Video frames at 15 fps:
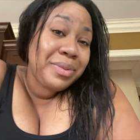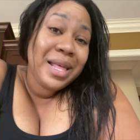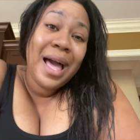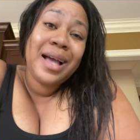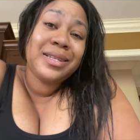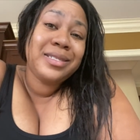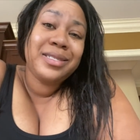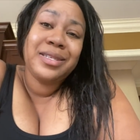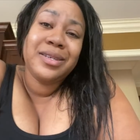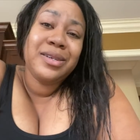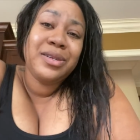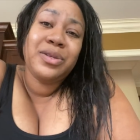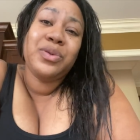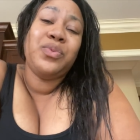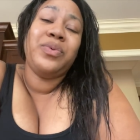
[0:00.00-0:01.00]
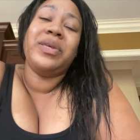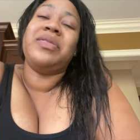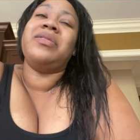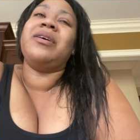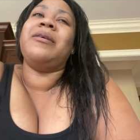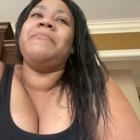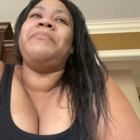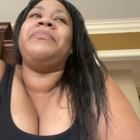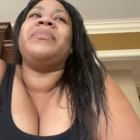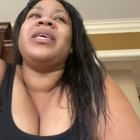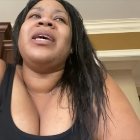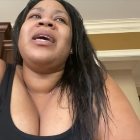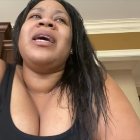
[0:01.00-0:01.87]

Blacks stood with them.